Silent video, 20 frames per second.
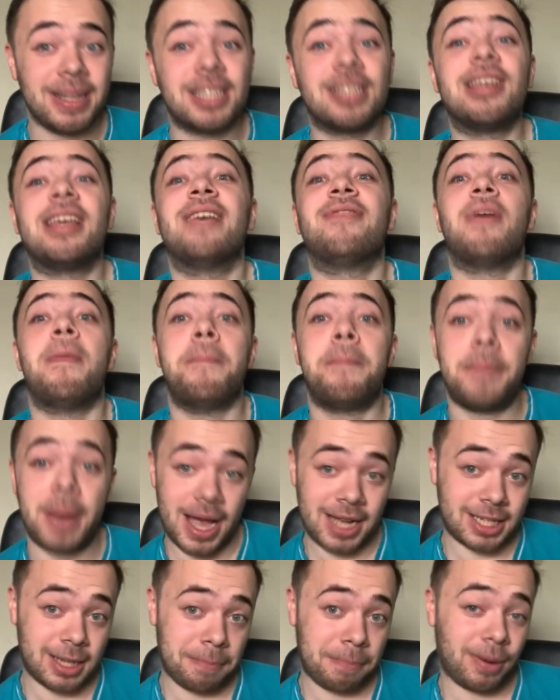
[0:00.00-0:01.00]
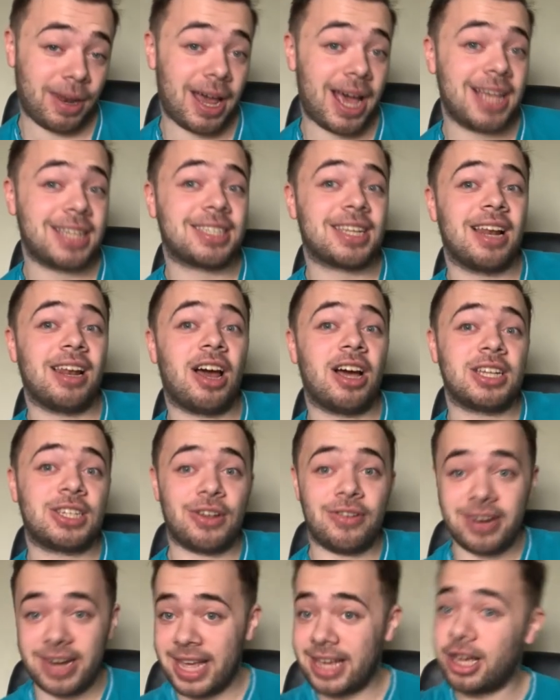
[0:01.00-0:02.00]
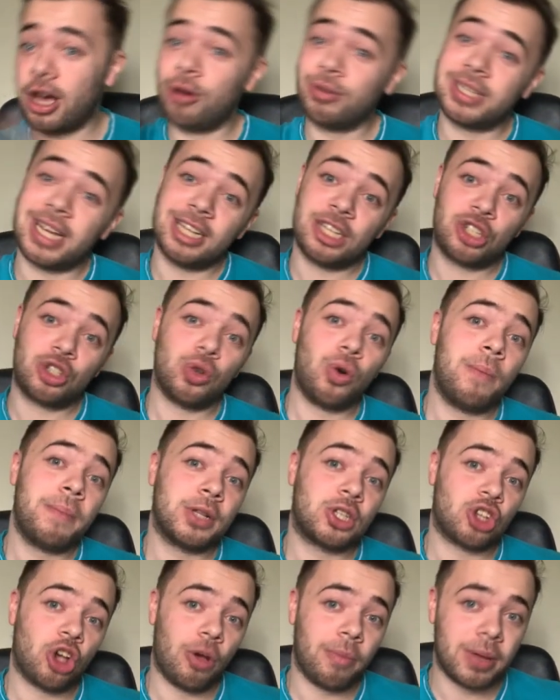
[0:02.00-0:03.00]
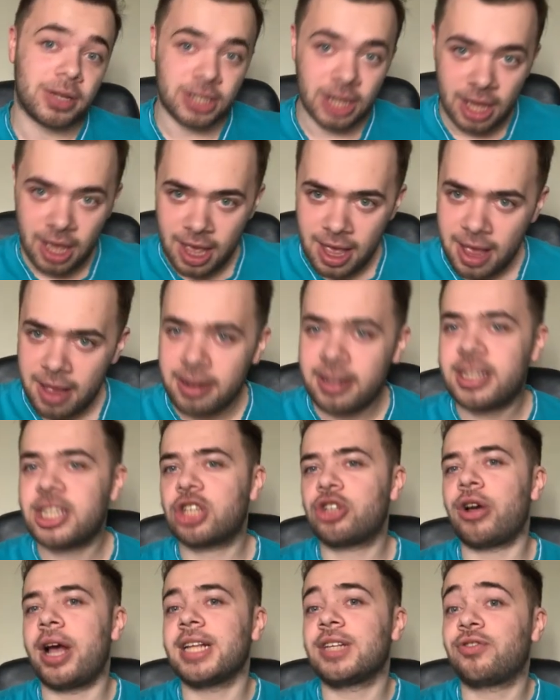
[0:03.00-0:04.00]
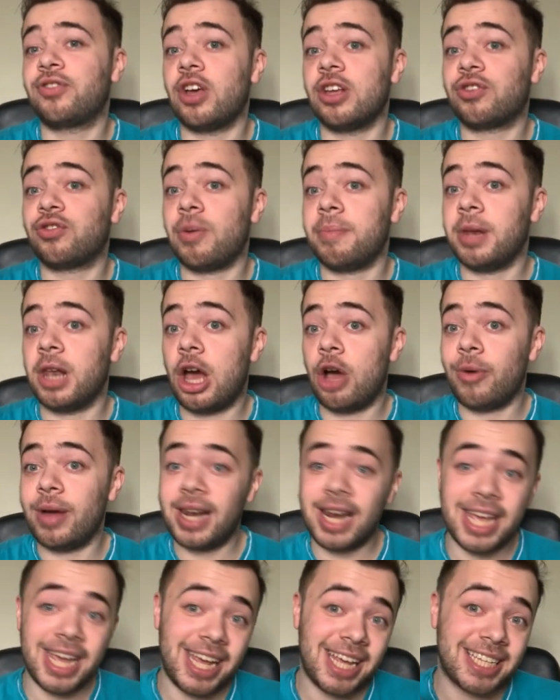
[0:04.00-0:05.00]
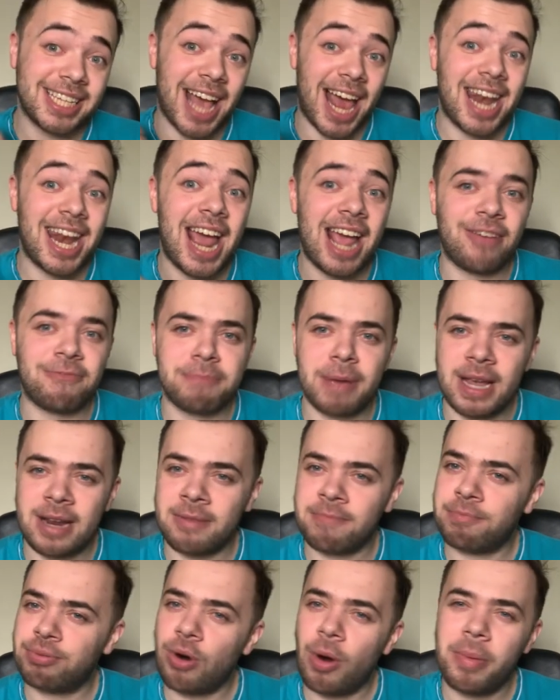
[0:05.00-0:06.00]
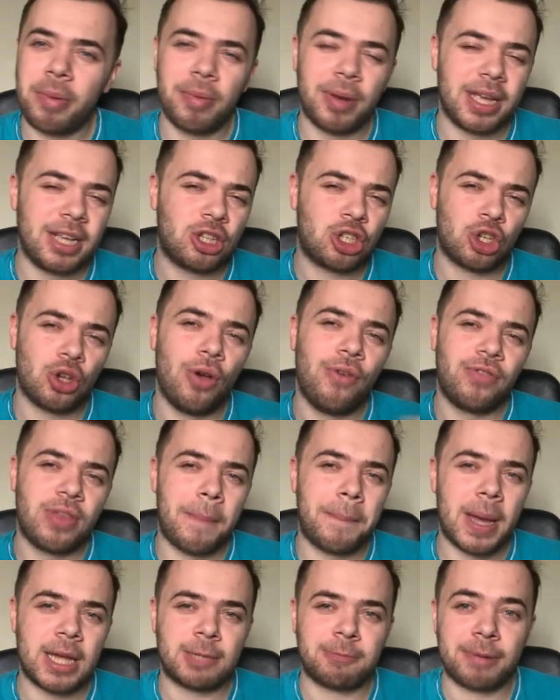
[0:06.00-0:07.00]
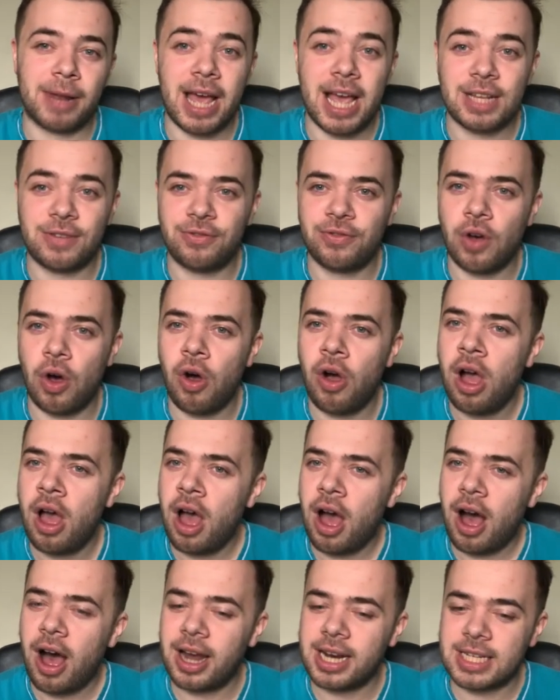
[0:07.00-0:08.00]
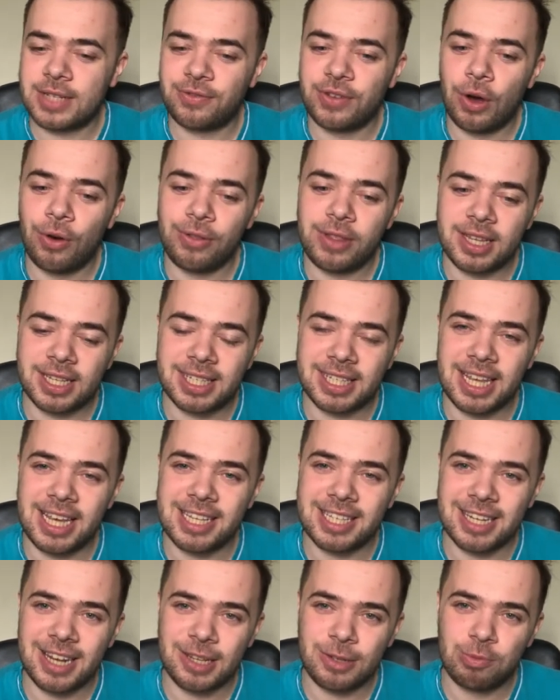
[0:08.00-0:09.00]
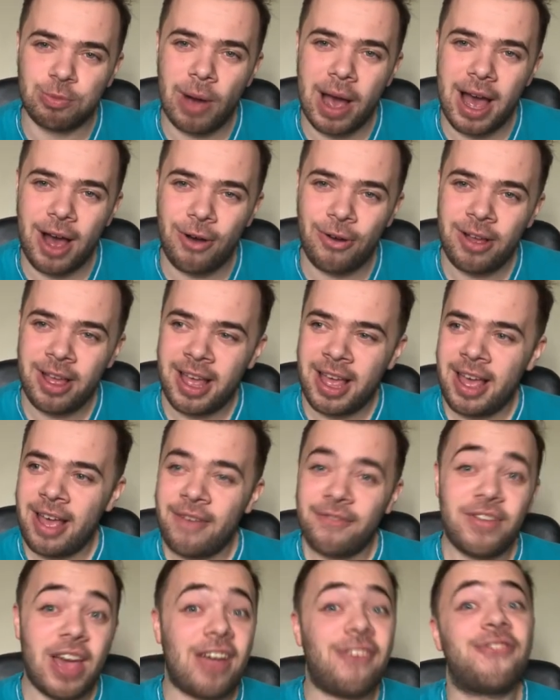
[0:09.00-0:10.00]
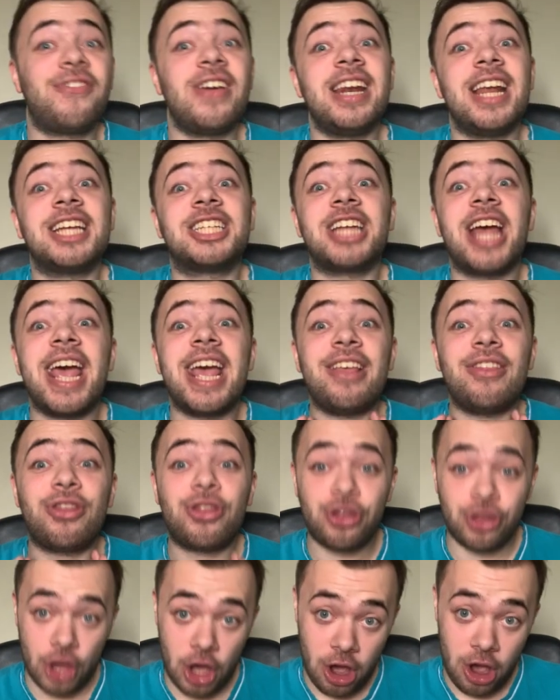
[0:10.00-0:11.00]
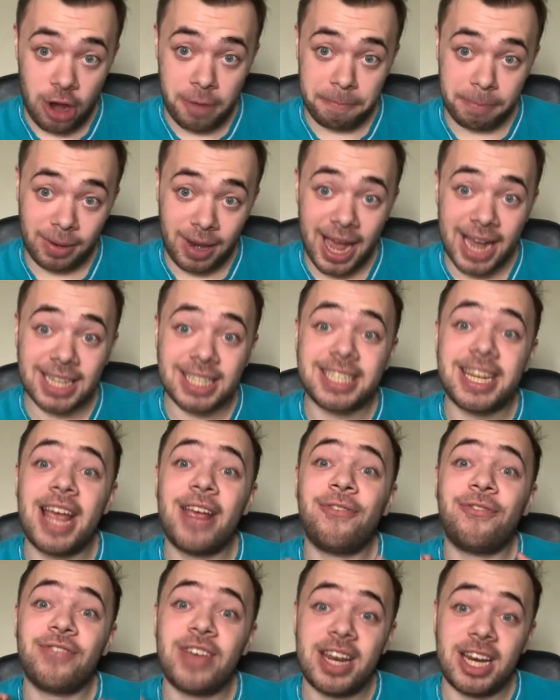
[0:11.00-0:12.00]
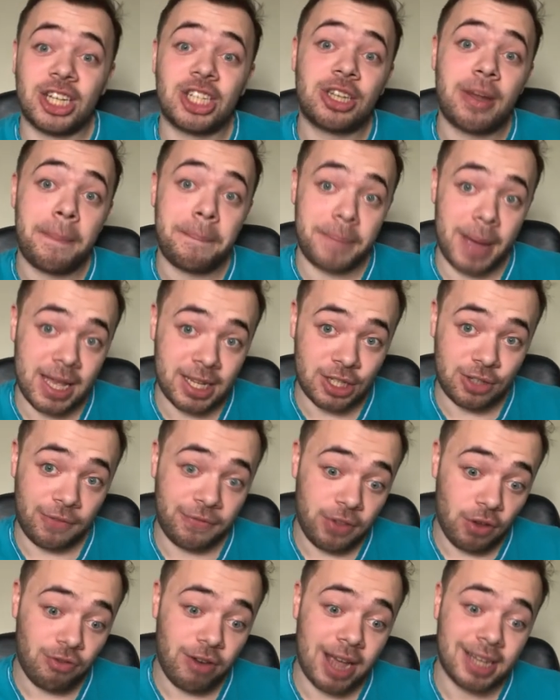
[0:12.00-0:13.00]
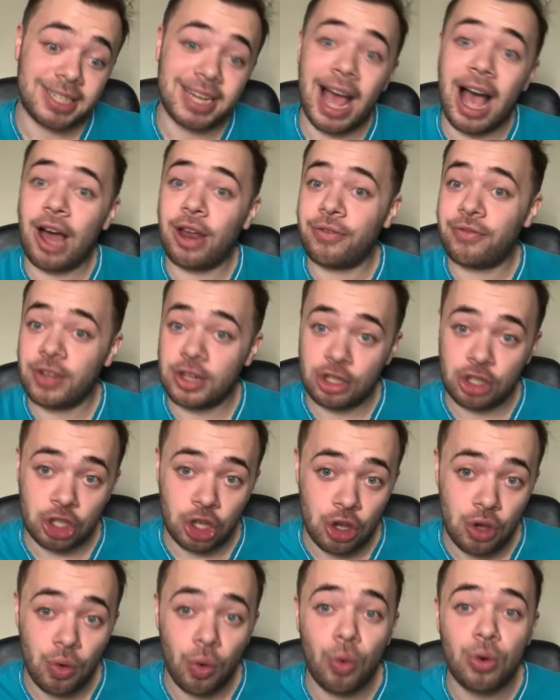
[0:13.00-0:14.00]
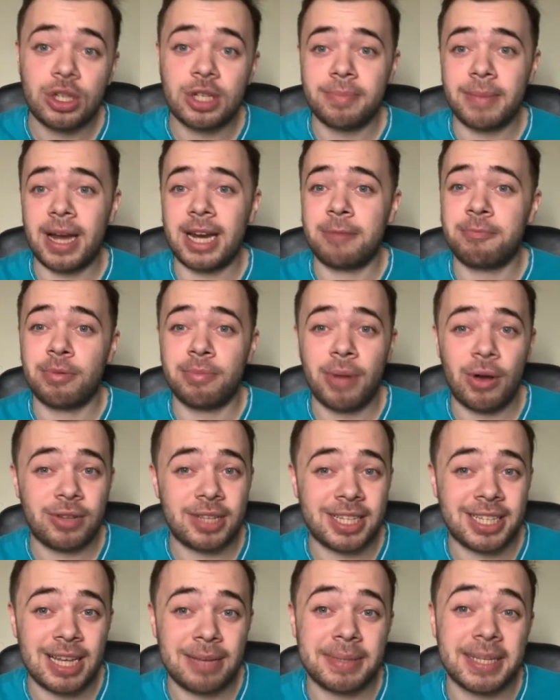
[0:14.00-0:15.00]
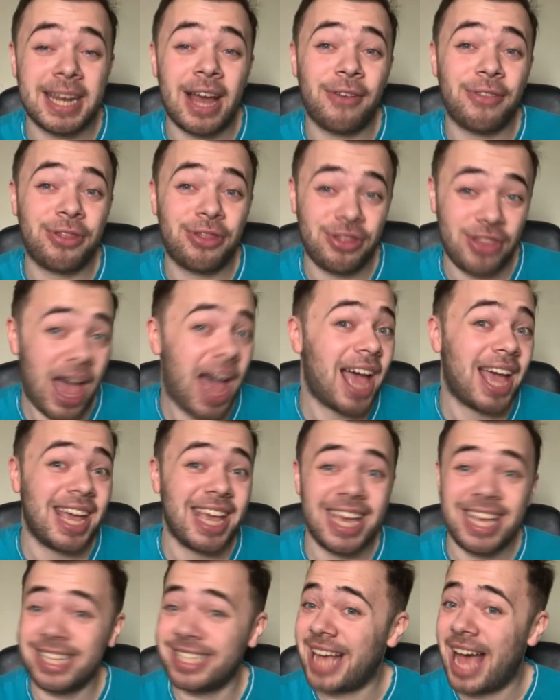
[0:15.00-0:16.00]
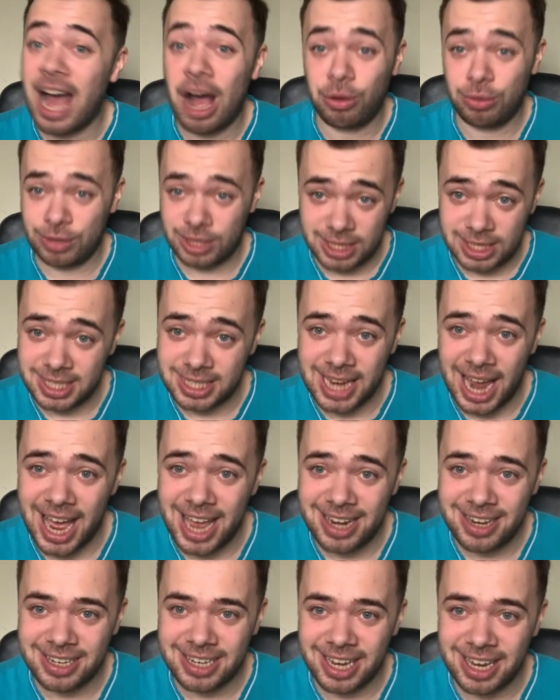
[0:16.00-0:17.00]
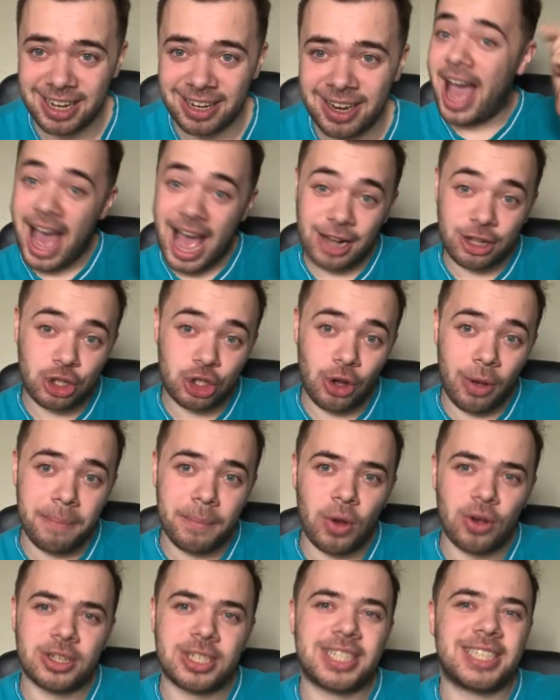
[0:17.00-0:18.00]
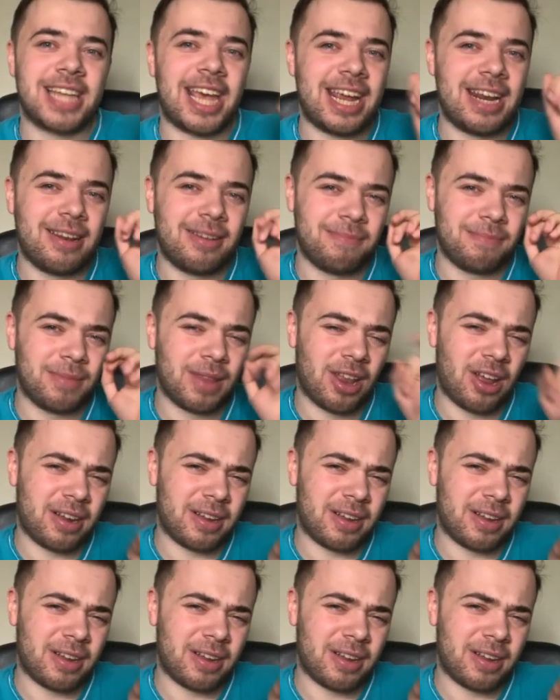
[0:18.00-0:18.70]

into even better players, the likes of Nichols and Sorba Thomas. Transfers from lower leagues, and they've been probably 2 of the best players for Huddersfield this season as well. They finished in 3rd place. They finished the best of the rest out of the 2 automatically promoted teams. Now, that is outstanding. Had John Moss seen